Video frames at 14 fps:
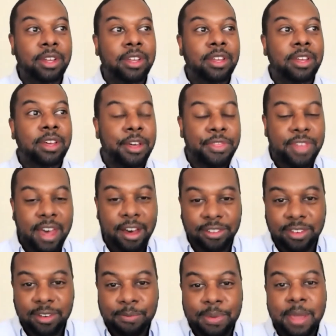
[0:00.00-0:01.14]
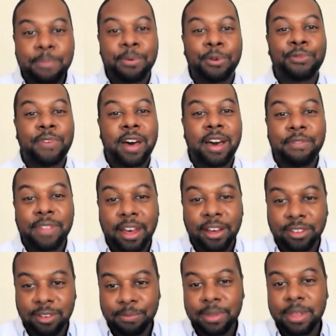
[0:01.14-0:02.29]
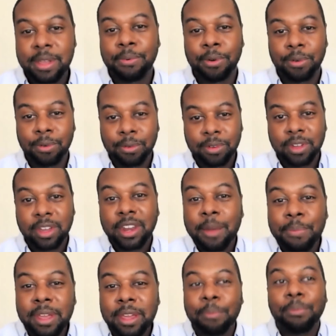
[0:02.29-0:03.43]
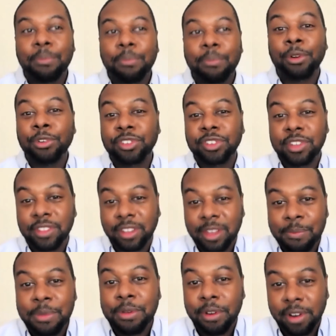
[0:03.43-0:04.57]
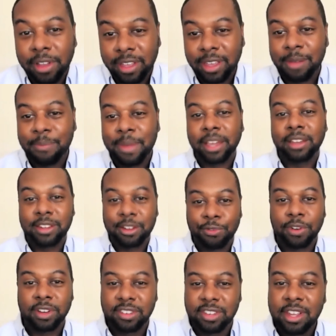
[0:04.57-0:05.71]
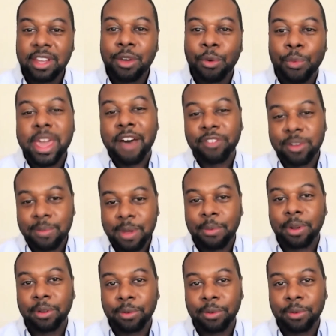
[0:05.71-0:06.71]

1,000 people, 5,000 people? Can I be immersed in the community and make a difference? We have to be able to